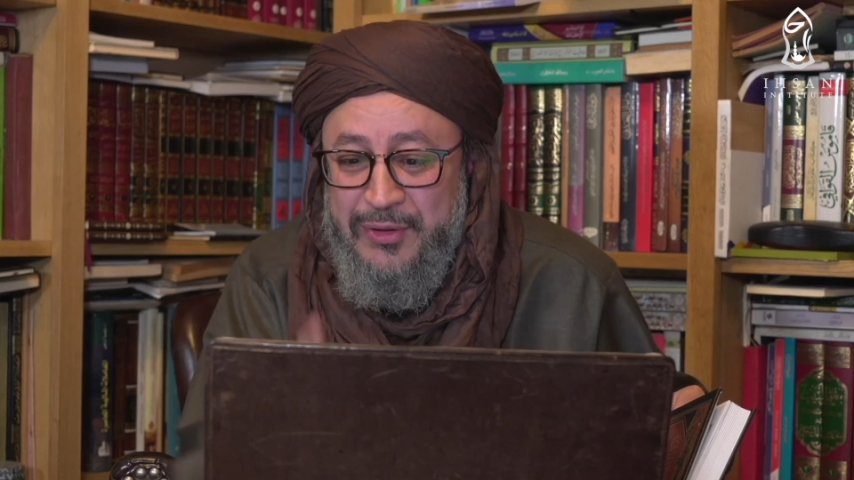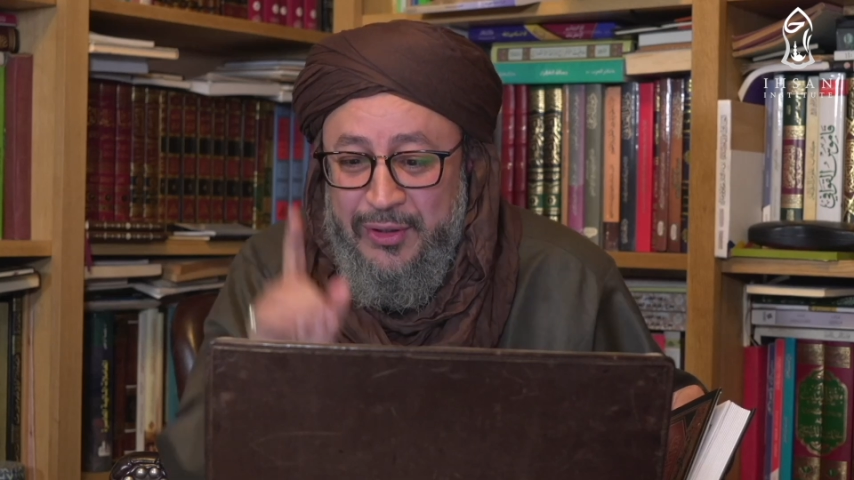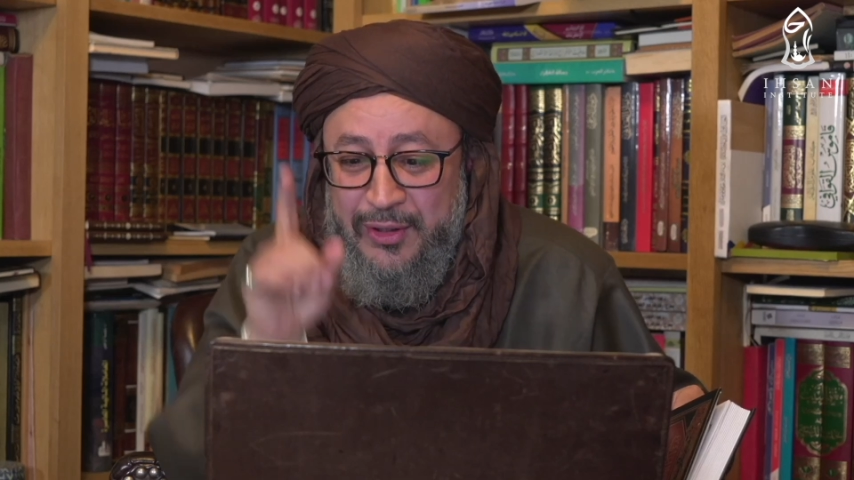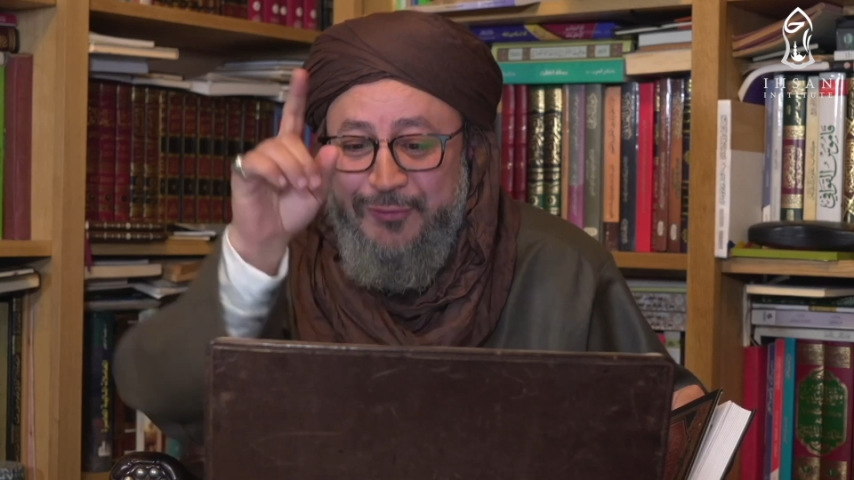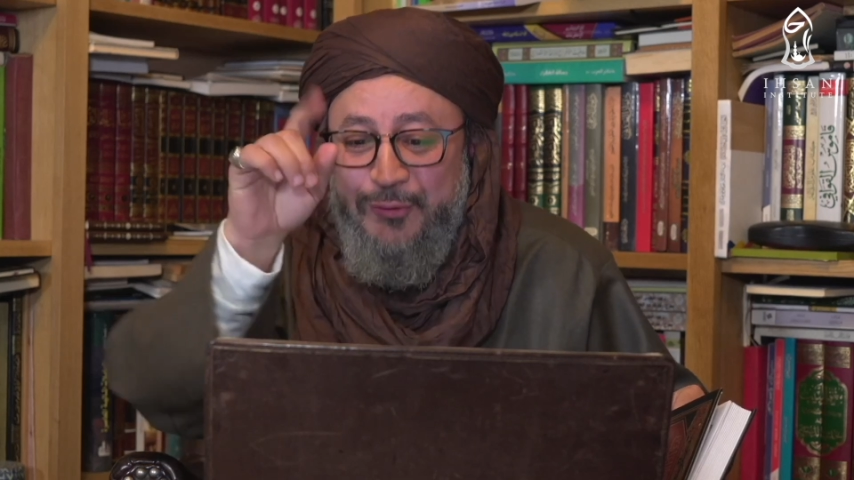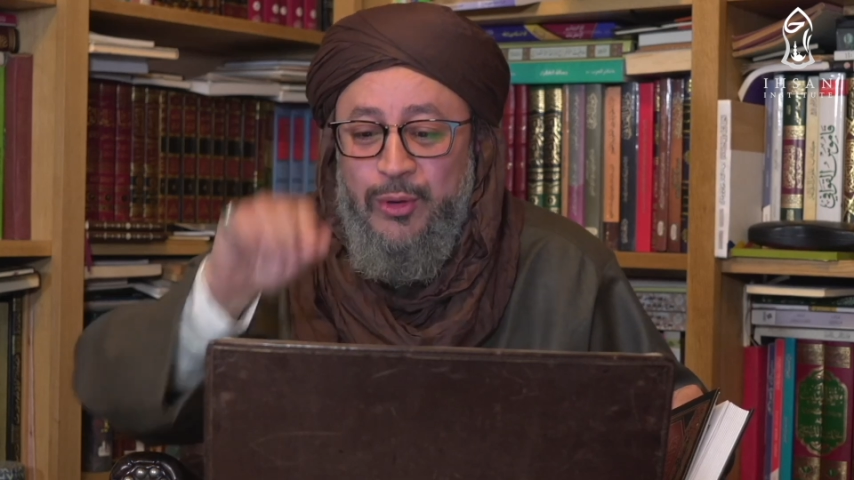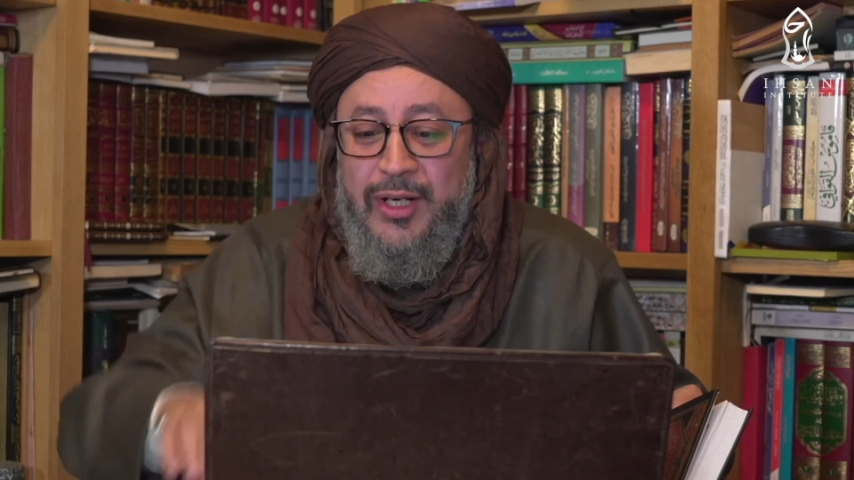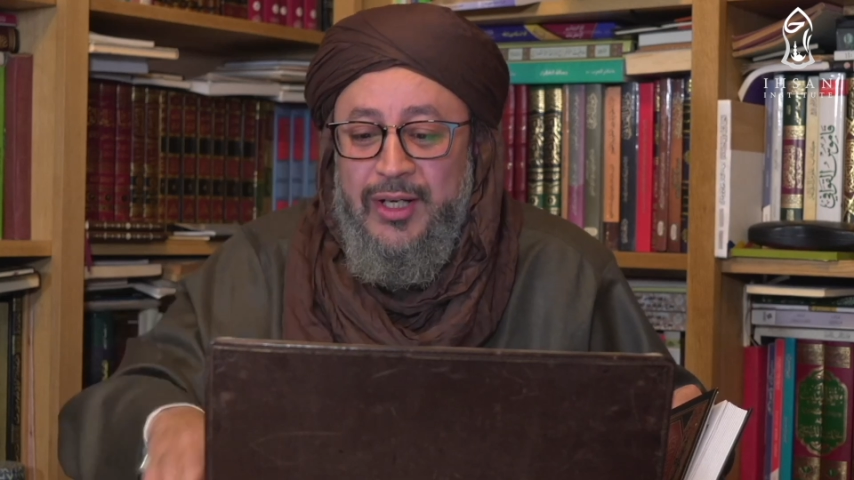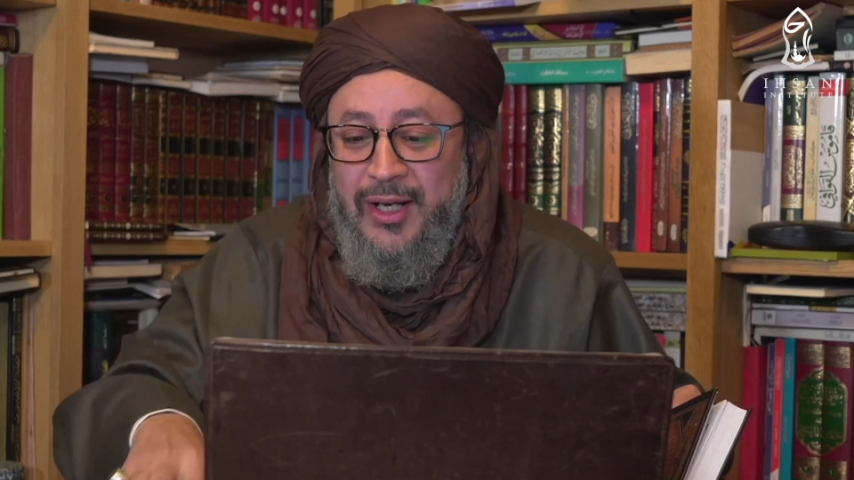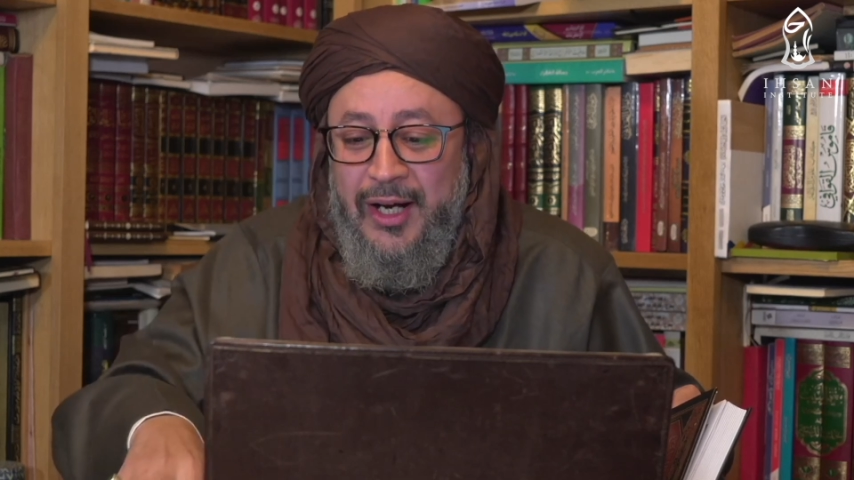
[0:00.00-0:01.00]

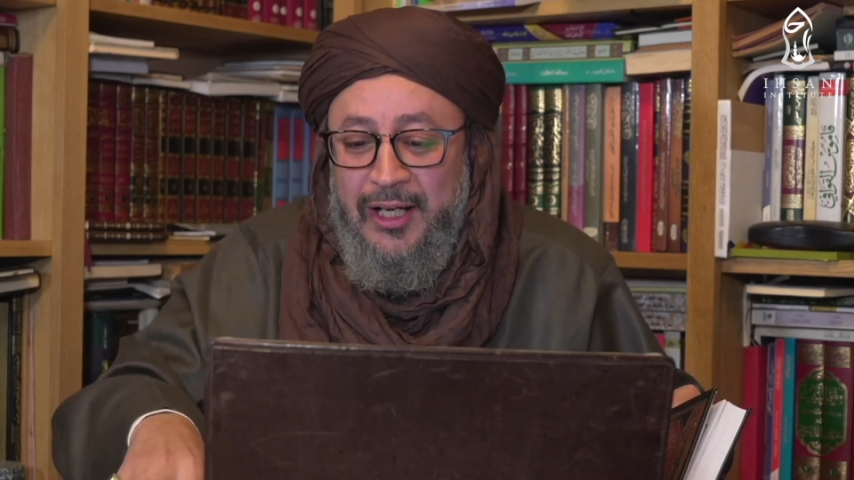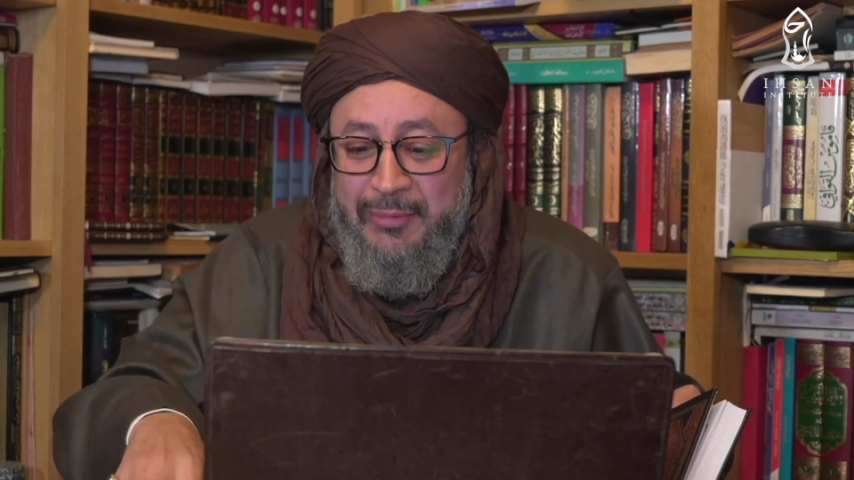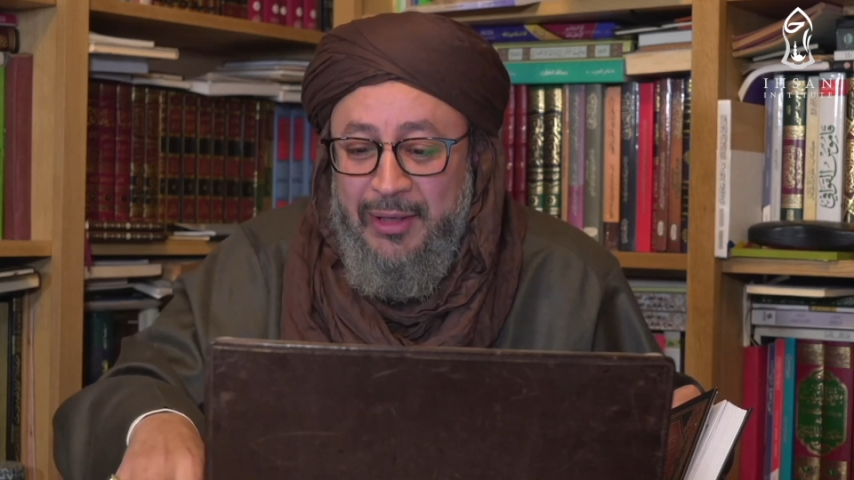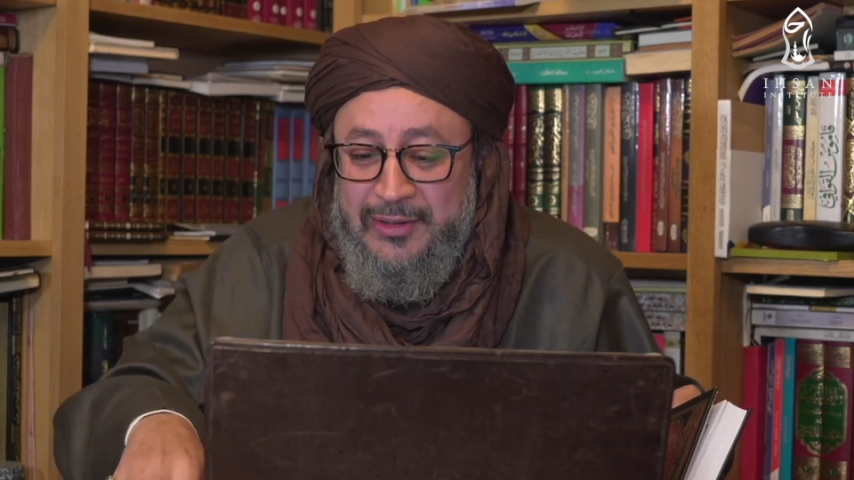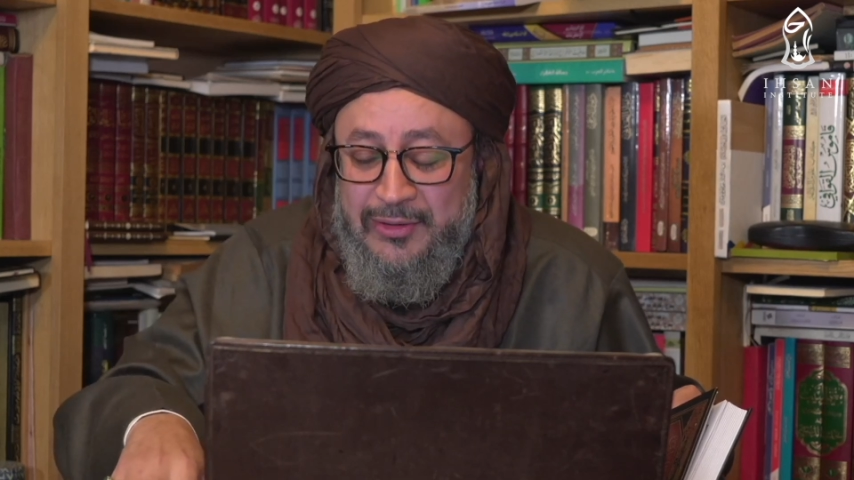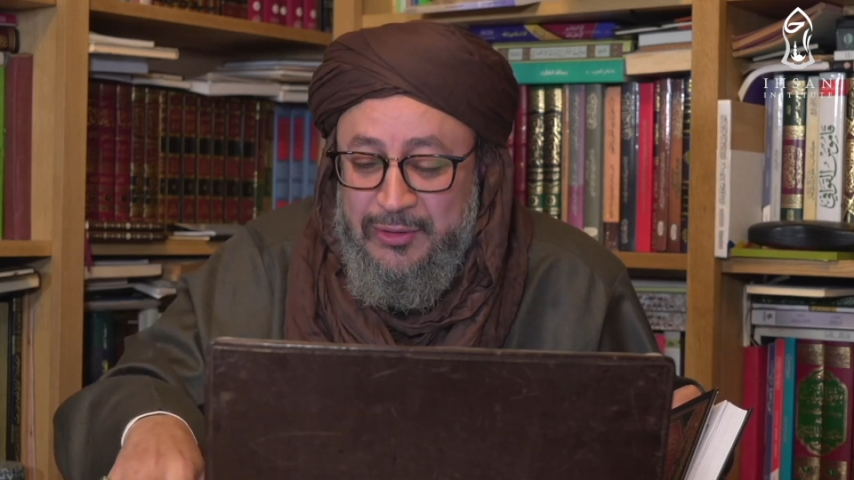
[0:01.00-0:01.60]
Therefore, I might